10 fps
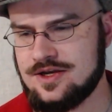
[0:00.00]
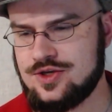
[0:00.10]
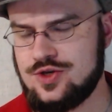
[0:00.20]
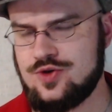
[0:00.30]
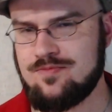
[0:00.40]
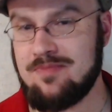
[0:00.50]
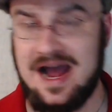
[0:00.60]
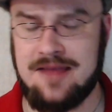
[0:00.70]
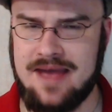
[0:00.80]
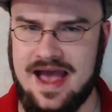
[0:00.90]
you
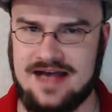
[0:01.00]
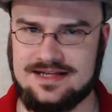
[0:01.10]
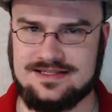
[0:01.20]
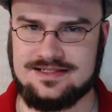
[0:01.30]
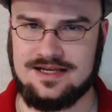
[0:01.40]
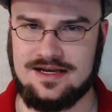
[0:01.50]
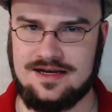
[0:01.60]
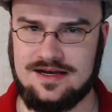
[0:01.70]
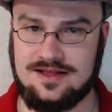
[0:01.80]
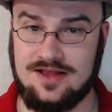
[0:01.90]
bypass
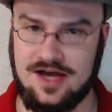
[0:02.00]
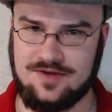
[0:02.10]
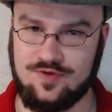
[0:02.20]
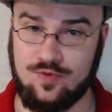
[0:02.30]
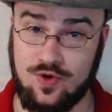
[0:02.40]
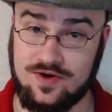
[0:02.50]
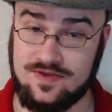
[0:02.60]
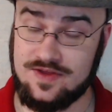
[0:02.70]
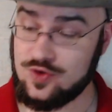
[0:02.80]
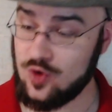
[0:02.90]
a lot of the work
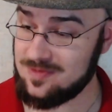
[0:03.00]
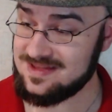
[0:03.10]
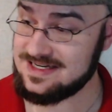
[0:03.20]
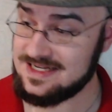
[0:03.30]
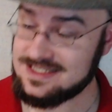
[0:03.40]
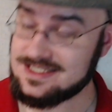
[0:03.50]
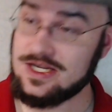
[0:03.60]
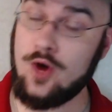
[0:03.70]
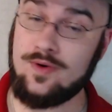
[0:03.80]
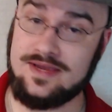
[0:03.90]
that normally needs to
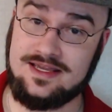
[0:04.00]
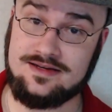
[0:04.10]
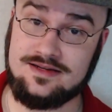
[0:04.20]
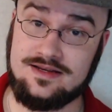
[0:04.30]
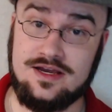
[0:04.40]
go in